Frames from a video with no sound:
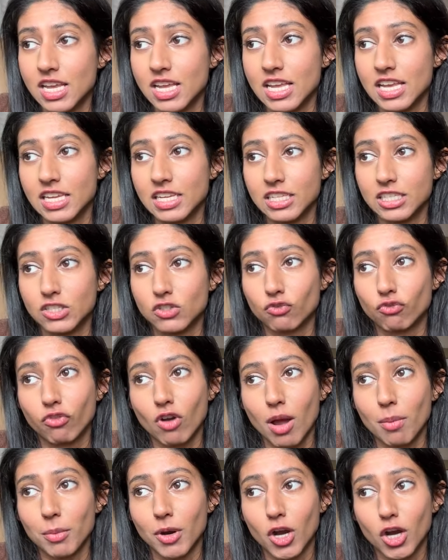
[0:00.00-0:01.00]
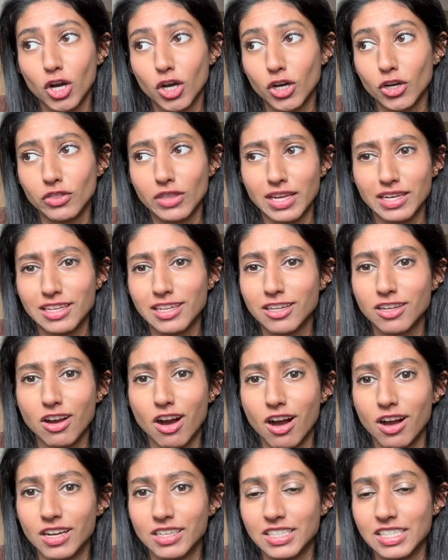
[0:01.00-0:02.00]
it is from her that he
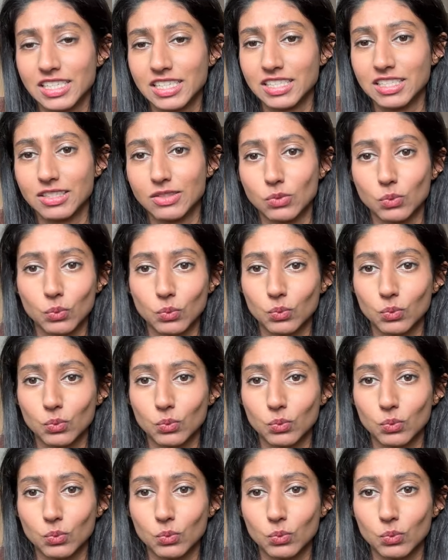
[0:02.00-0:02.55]
got his